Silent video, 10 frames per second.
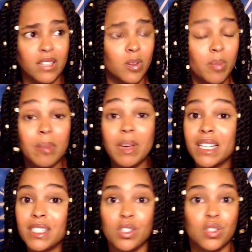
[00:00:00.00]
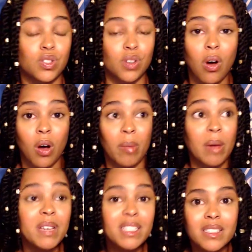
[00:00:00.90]
So maybe it's a song,
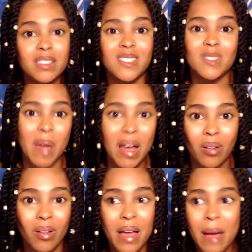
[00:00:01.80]
maybe it's a smell,